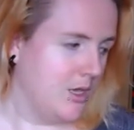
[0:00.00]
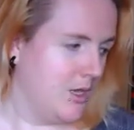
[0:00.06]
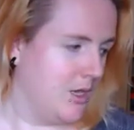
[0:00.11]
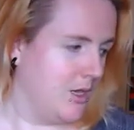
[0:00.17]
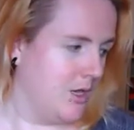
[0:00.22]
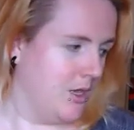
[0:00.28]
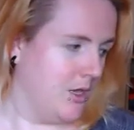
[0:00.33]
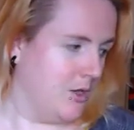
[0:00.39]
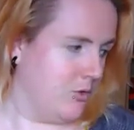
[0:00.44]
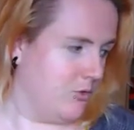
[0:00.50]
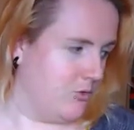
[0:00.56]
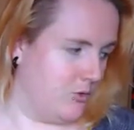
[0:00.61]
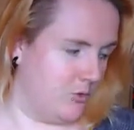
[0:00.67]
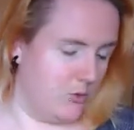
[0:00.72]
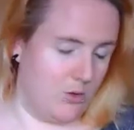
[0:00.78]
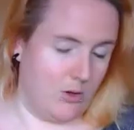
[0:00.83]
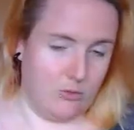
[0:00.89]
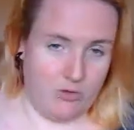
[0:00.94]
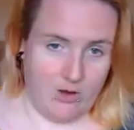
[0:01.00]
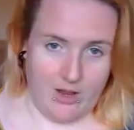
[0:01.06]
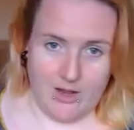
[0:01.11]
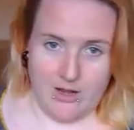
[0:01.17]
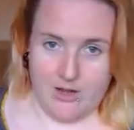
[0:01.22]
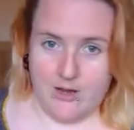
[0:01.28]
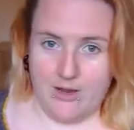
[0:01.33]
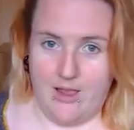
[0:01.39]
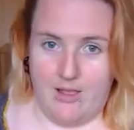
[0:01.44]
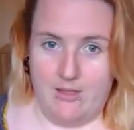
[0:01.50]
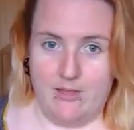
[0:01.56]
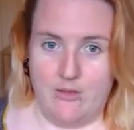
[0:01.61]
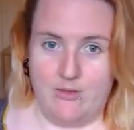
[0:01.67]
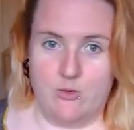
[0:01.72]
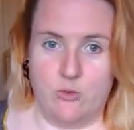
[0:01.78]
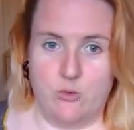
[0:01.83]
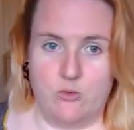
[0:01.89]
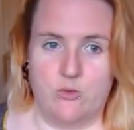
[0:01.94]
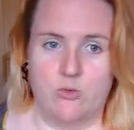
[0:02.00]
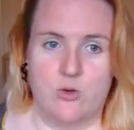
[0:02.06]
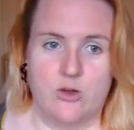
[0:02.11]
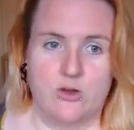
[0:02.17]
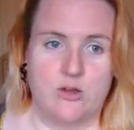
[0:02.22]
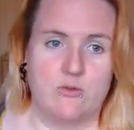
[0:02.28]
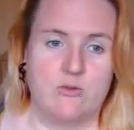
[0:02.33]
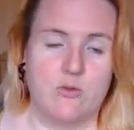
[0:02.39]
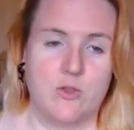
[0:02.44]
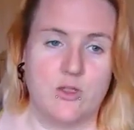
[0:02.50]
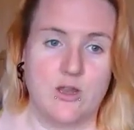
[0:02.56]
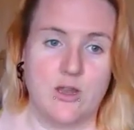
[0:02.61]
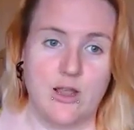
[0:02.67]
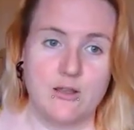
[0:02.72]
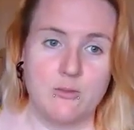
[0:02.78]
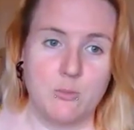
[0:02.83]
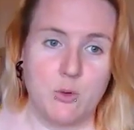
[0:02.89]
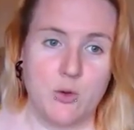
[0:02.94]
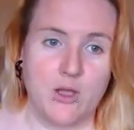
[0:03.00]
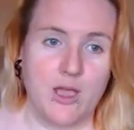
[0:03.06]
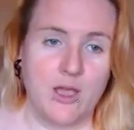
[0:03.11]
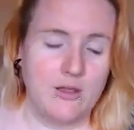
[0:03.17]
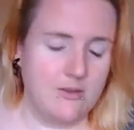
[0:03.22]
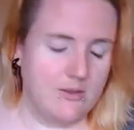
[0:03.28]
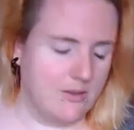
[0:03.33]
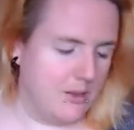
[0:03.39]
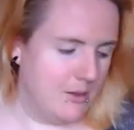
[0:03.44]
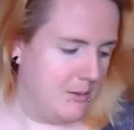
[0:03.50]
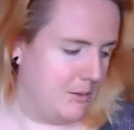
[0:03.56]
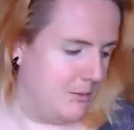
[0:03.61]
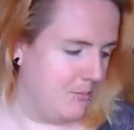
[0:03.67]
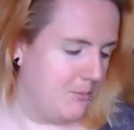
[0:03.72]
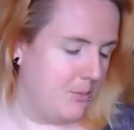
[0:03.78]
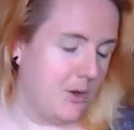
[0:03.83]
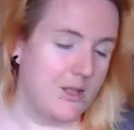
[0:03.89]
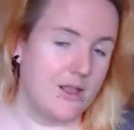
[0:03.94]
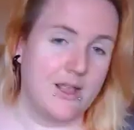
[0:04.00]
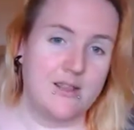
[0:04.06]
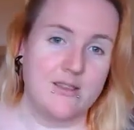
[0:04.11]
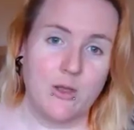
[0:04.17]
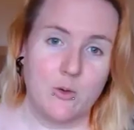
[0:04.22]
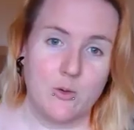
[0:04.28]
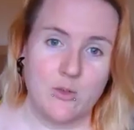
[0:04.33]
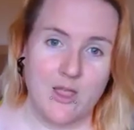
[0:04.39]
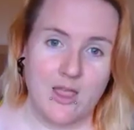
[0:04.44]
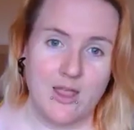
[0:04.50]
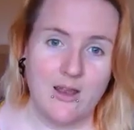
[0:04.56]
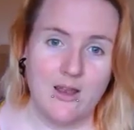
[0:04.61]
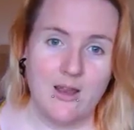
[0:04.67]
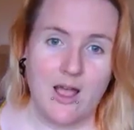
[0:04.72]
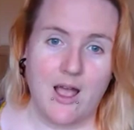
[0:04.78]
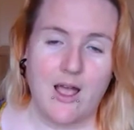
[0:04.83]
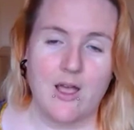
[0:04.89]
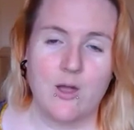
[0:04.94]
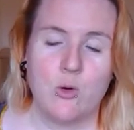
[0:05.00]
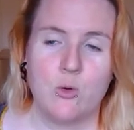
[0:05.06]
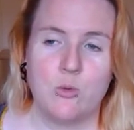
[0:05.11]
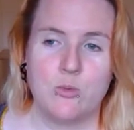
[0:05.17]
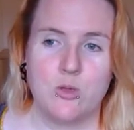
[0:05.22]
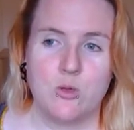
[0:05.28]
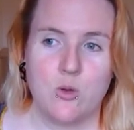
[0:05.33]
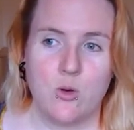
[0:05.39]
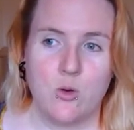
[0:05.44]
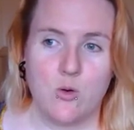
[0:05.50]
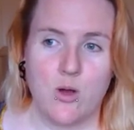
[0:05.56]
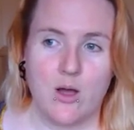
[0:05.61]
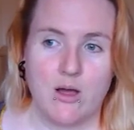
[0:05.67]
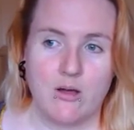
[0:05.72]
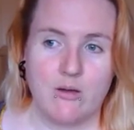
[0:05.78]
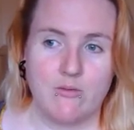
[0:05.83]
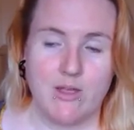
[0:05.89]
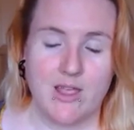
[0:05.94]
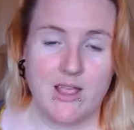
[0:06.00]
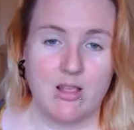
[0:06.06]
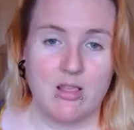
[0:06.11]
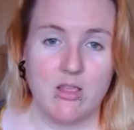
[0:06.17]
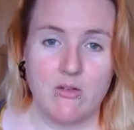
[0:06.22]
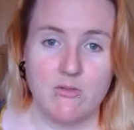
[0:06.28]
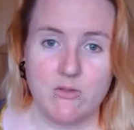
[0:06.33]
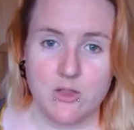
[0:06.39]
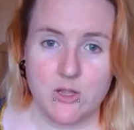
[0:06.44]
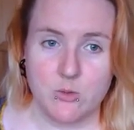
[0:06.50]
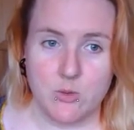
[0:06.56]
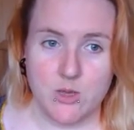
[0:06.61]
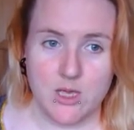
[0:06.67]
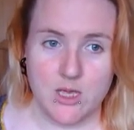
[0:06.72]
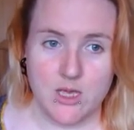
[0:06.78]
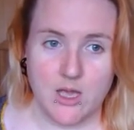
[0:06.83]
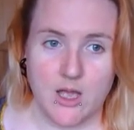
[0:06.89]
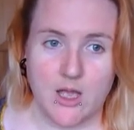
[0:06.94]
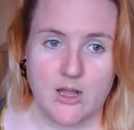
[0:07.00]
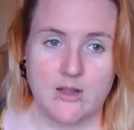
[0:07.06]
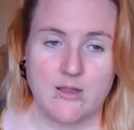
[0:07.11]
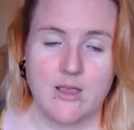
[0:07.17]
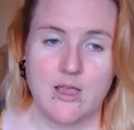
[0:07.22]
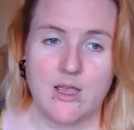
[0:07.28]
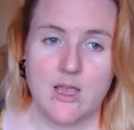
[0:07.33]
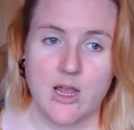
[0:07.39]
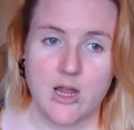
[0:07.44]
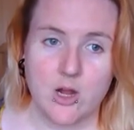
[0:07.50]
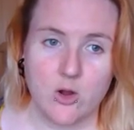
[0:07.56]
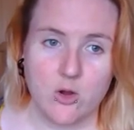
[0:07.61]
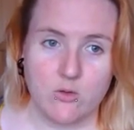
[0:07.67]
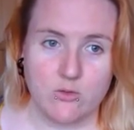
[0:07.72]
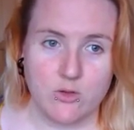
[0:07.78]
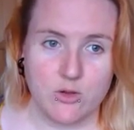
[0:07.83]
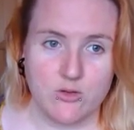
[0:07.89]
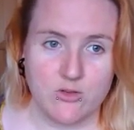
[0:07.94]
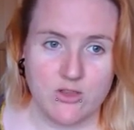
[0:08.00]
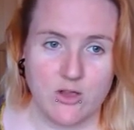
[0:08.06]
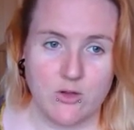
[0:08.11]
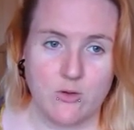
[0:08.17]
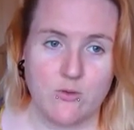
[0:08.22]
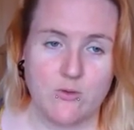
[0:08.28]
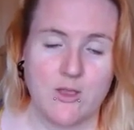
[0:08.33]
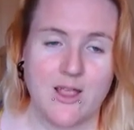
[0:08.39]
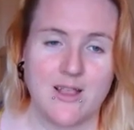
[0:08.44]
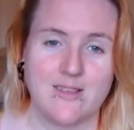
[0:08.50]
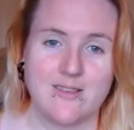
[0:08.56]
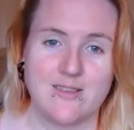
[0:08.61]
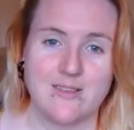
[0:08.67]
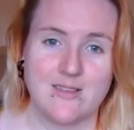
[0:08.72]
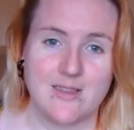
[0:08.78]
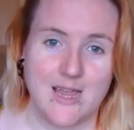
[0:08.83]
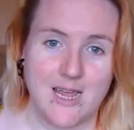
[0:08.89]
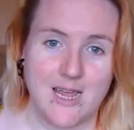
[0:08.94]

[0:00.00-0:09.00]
So I'll try and get this all sorted for the next podcast. But until then, I hope you all have a lovely week and take care of yourselves and stay.